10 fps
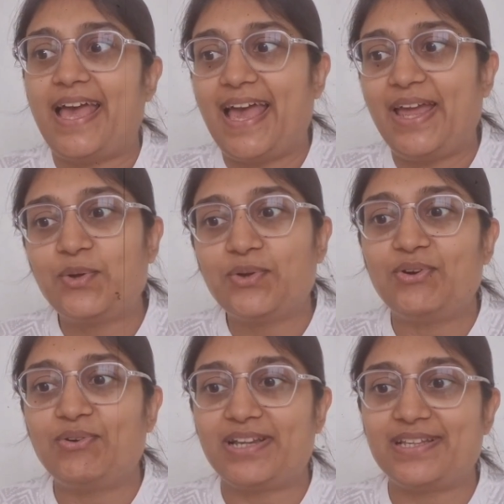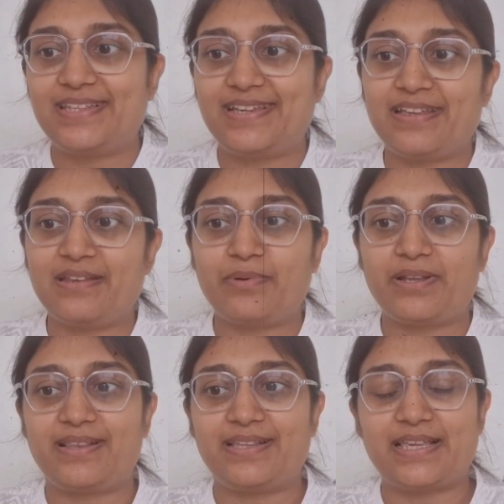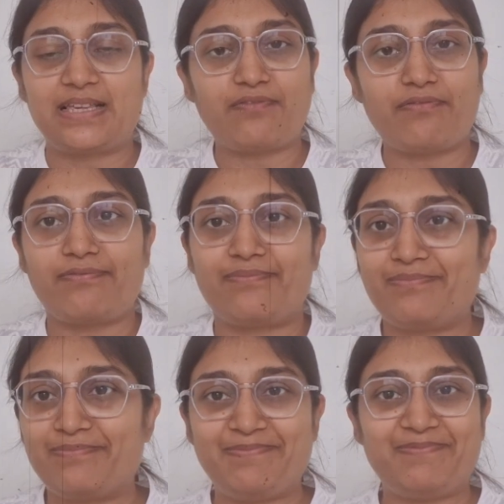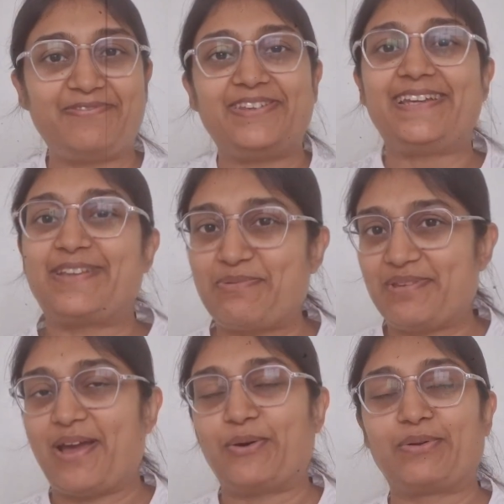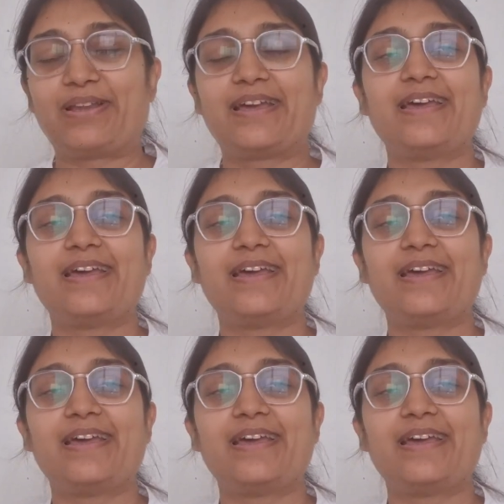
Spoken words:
I don't know what is here, but this has freaked me out.